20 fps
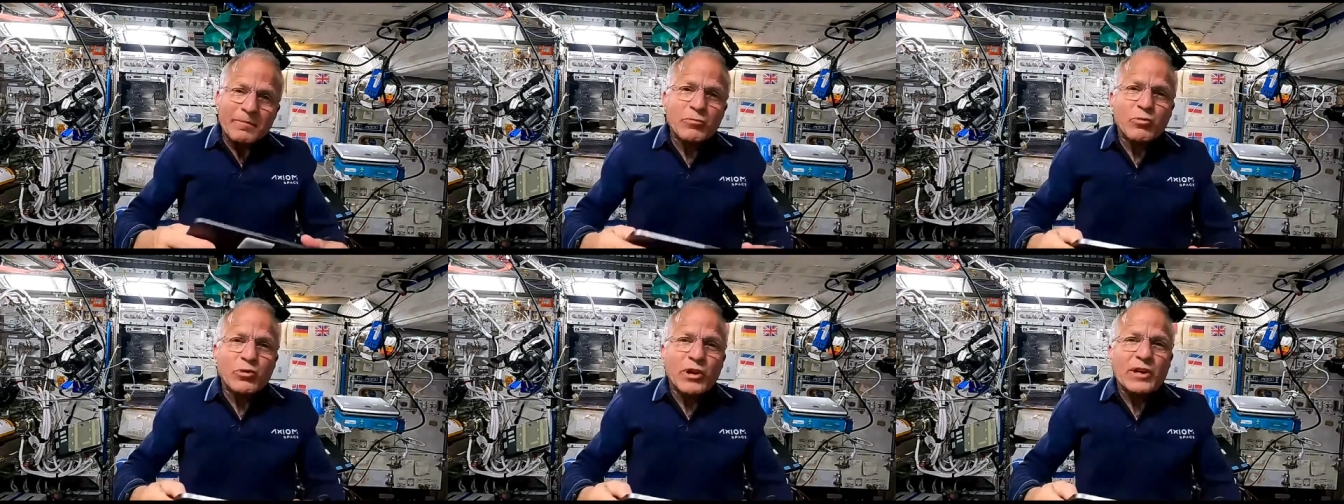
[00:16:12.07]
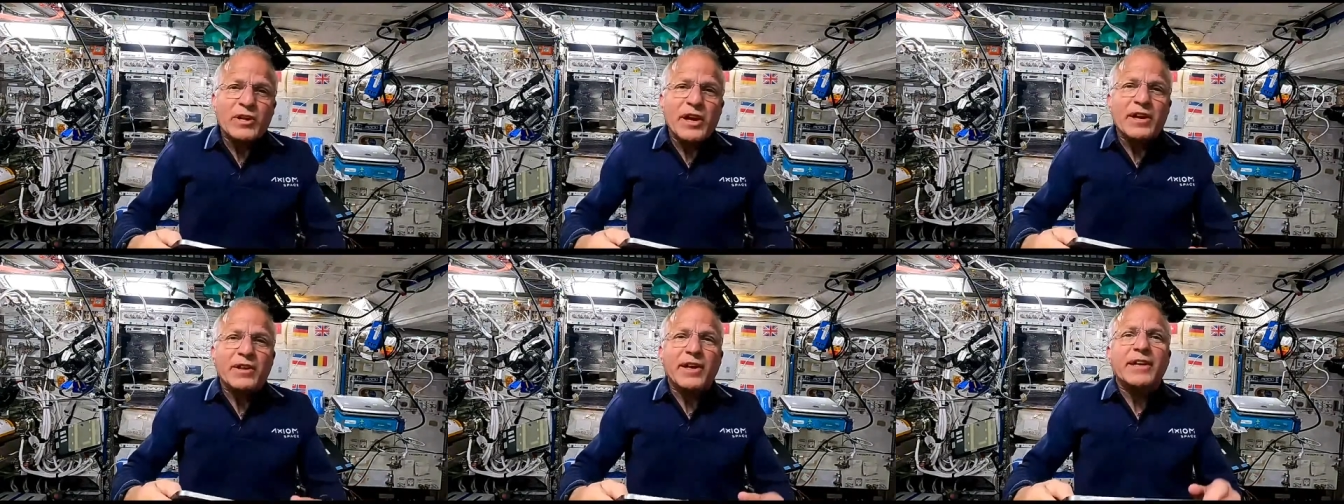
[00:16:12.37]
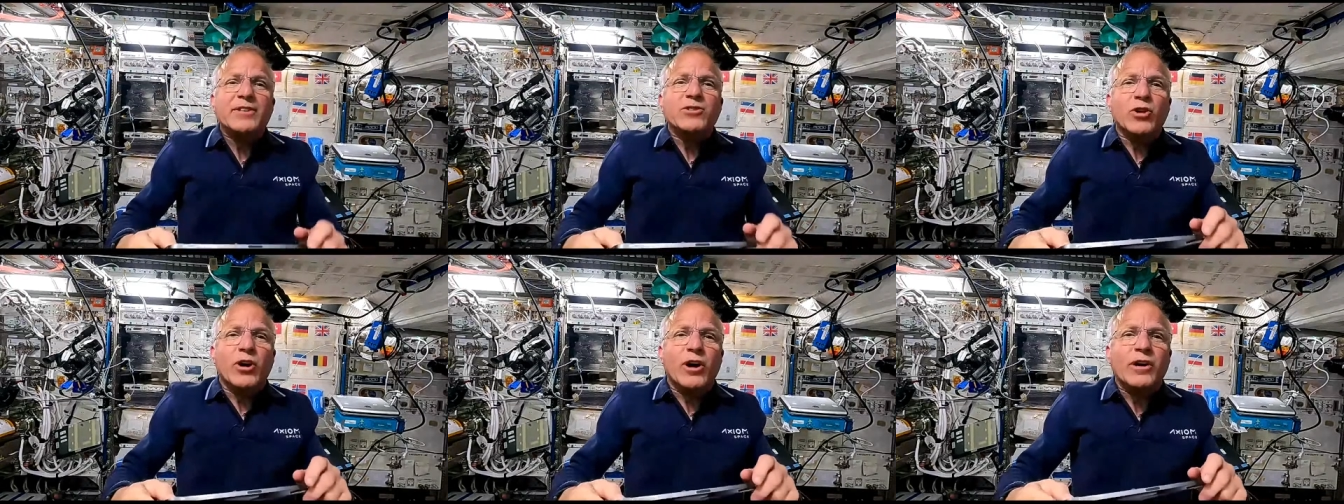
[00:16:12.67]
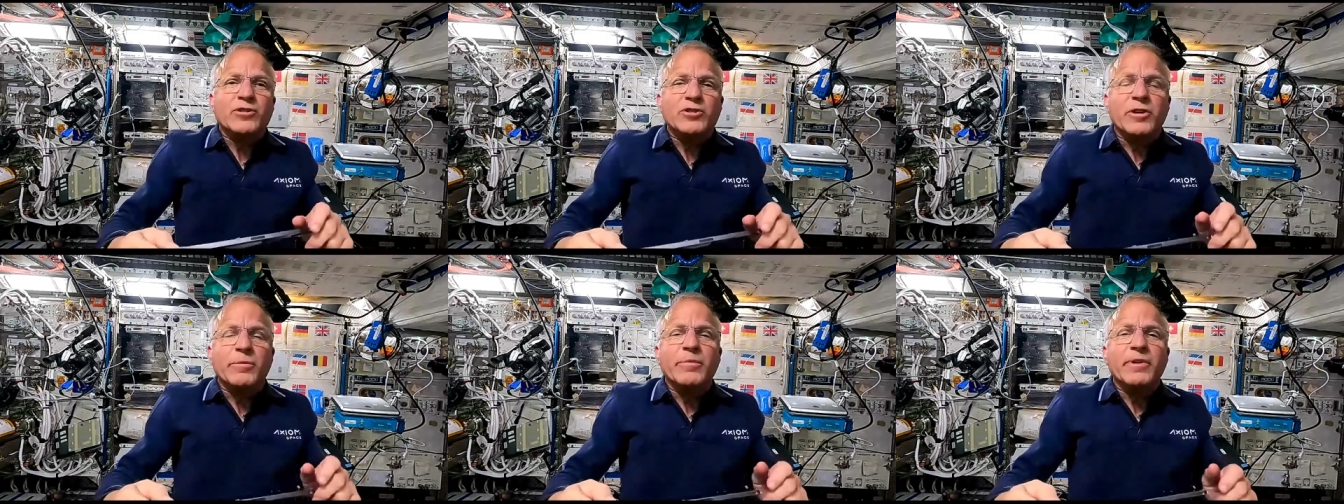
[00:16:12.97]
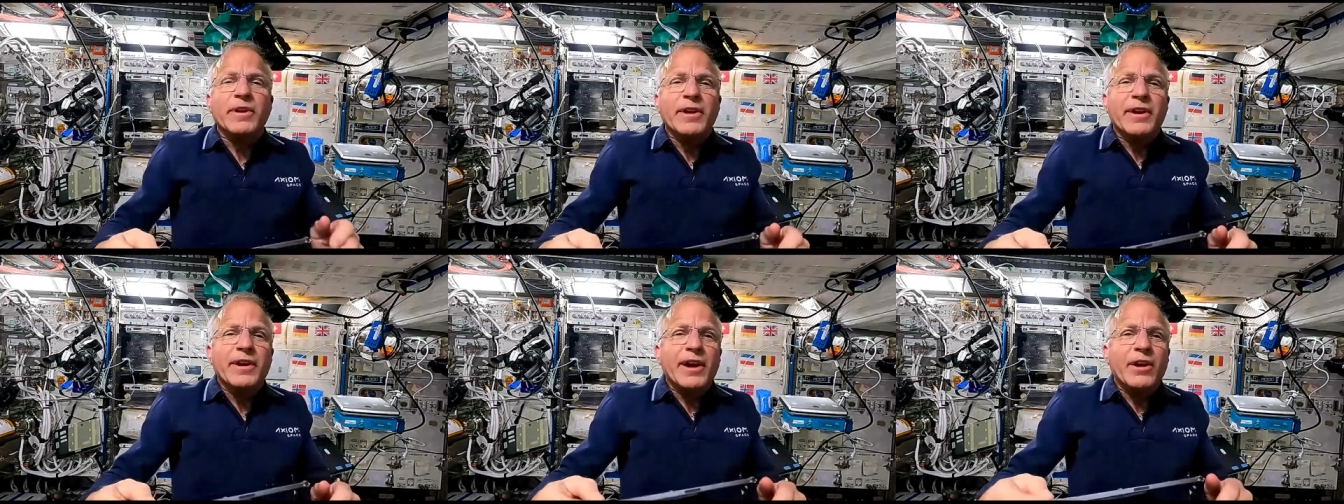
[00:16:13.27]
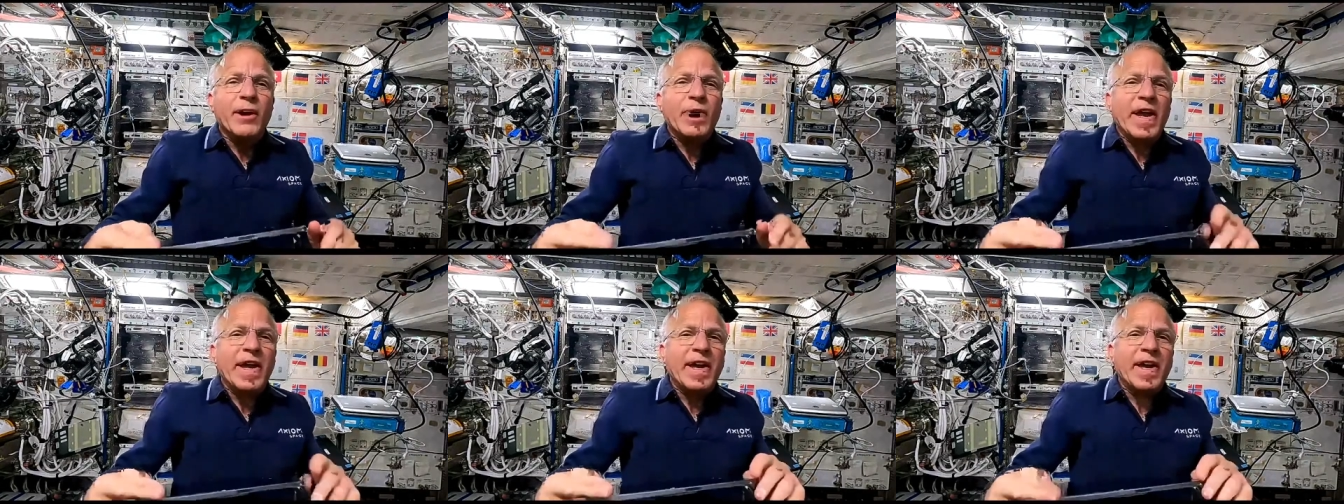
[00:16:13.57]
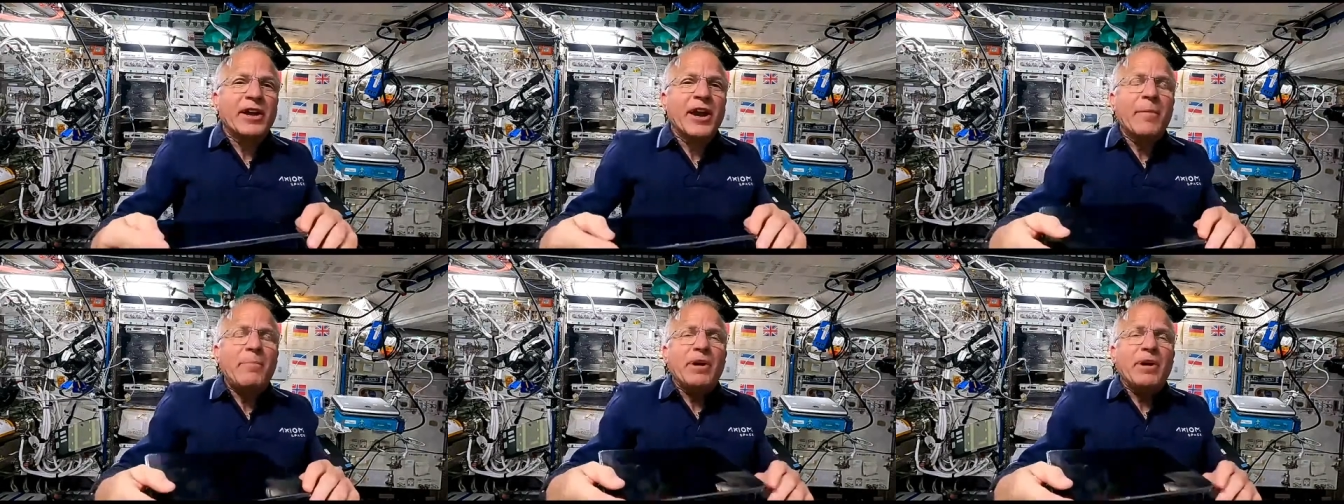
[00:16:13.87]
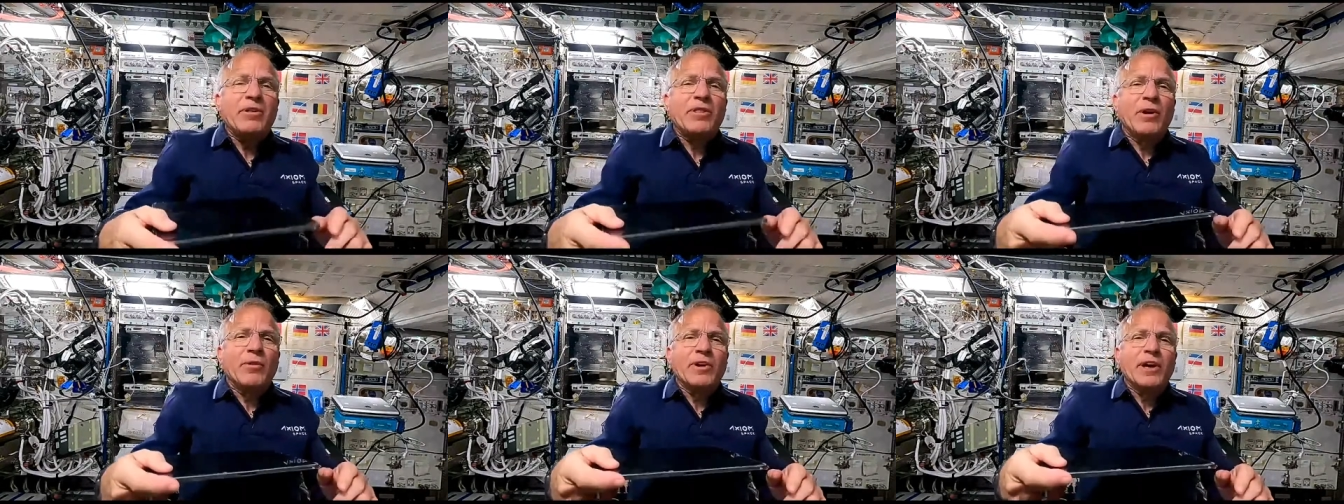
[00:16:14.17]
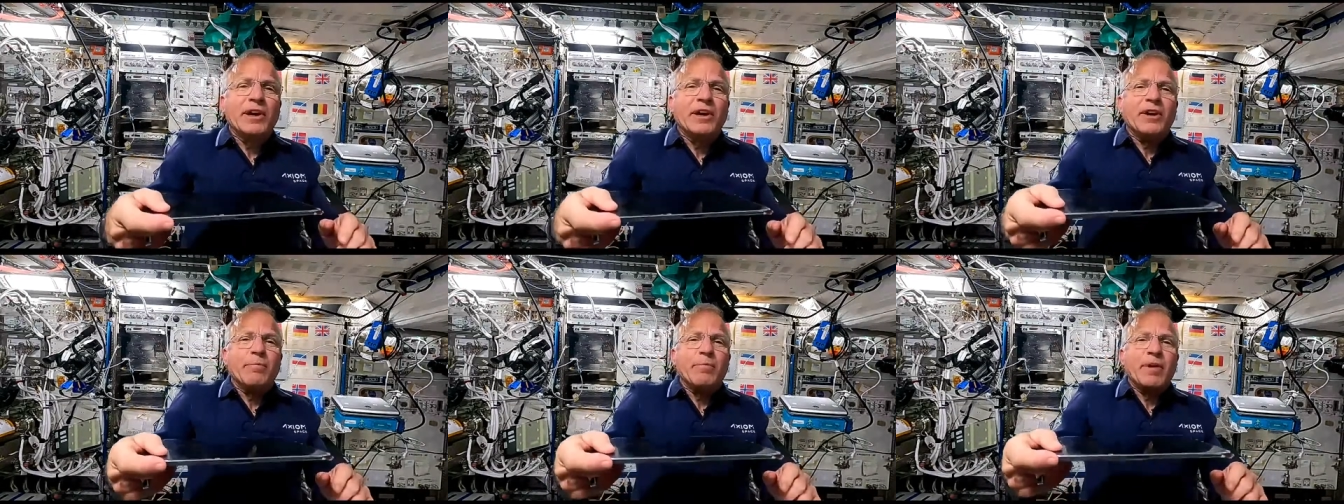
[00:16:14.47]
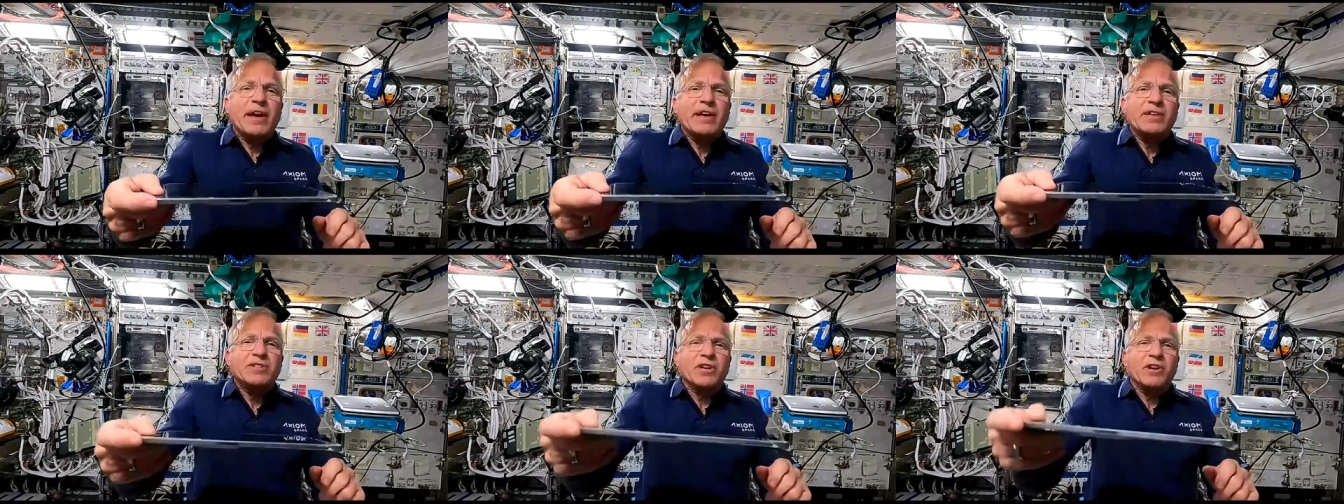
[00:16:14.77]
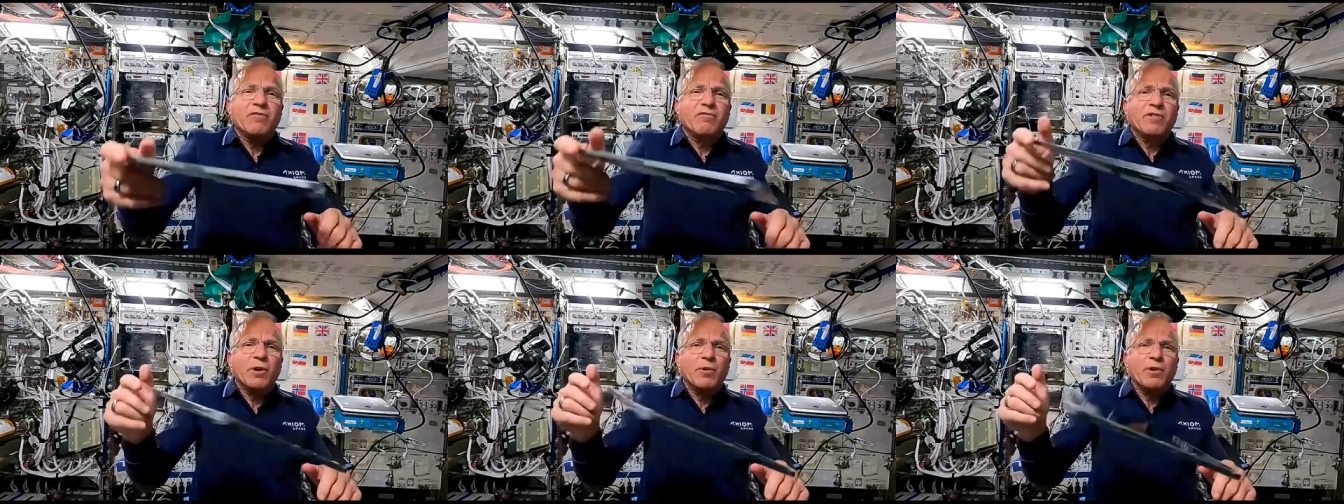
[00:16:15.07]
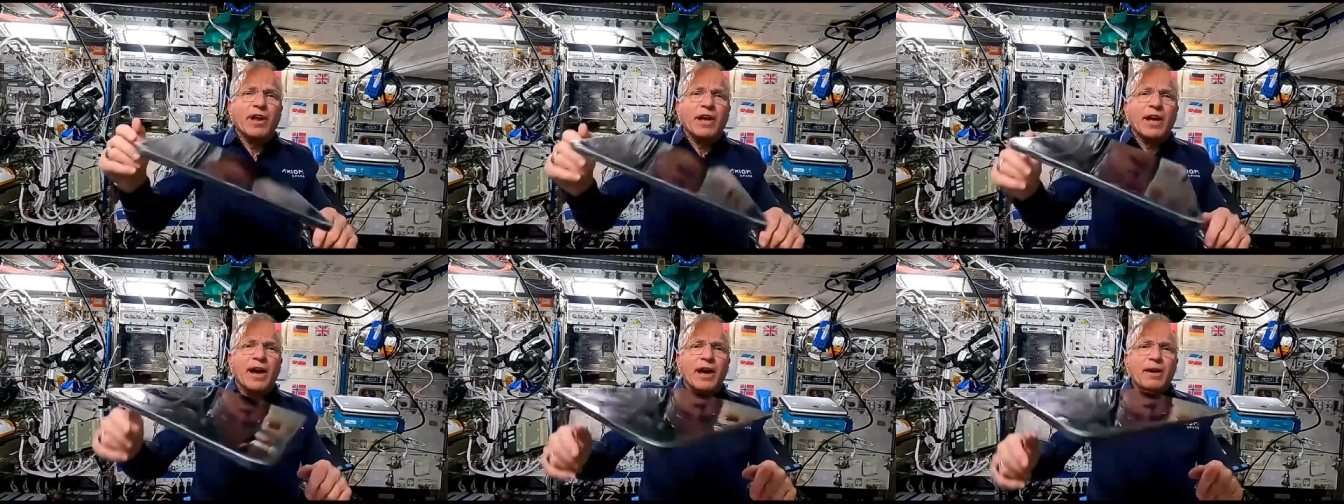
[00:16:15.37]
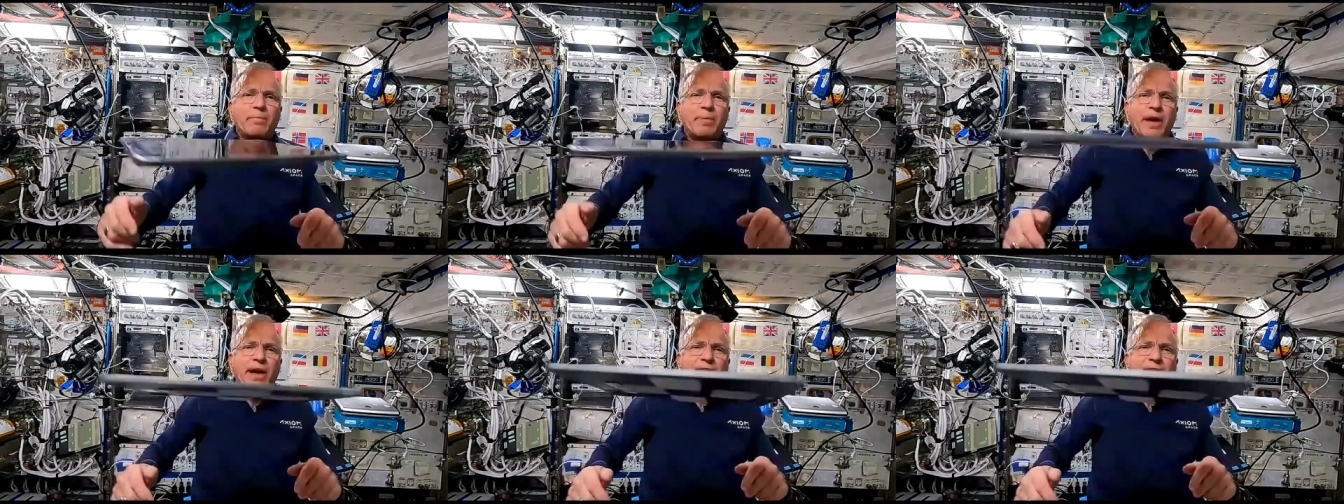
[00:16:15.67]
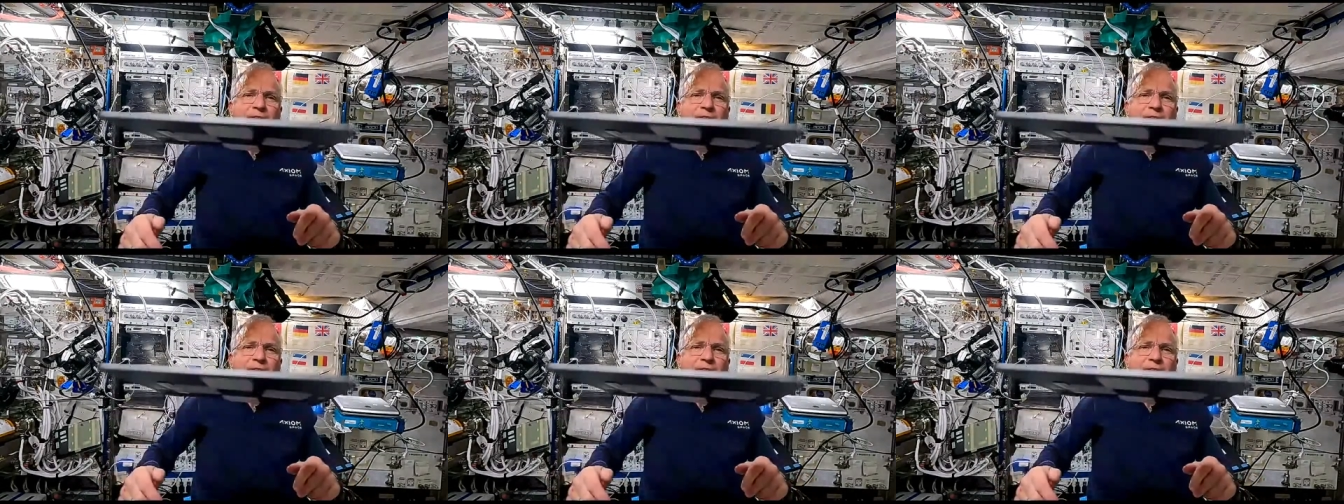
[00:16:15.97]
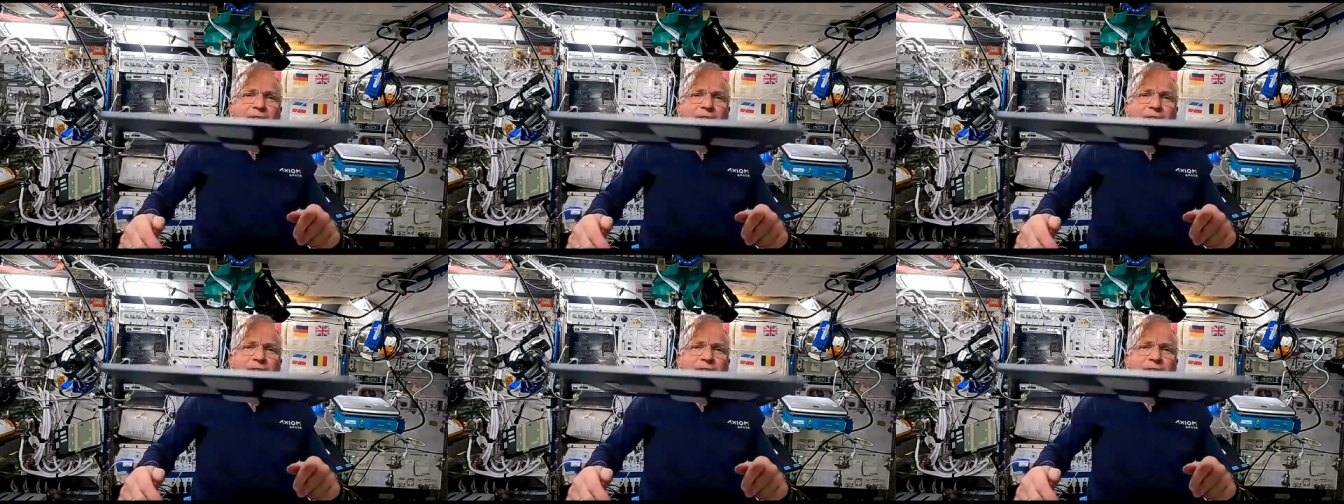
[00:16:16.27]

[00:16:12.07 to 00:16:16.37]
Well, I think that's awesome. And when they get up here, they'll get an amazing floating iPad like I